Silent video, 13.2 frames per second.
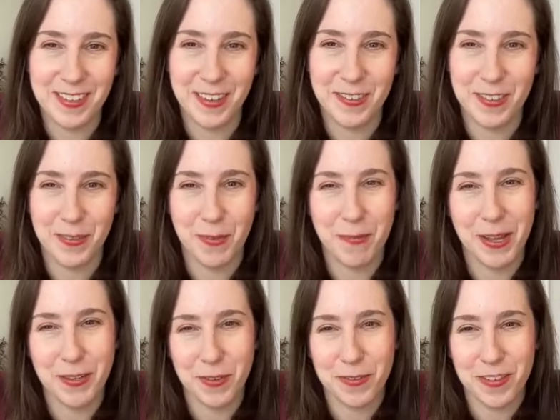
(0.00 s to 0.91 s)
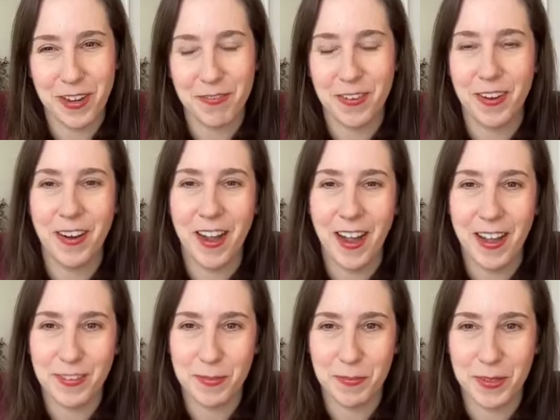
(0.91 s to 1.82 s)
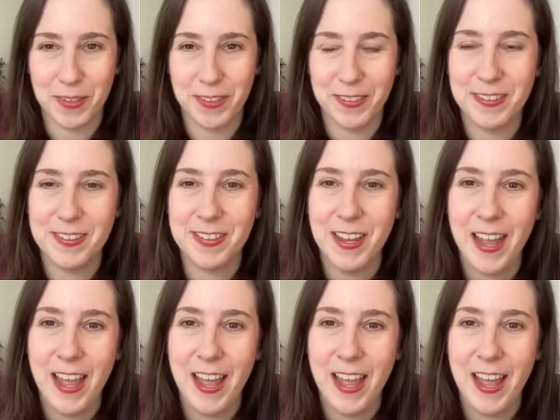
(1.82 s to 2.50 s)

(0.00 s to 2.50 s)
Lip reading: of some of the Metro Denver hospitals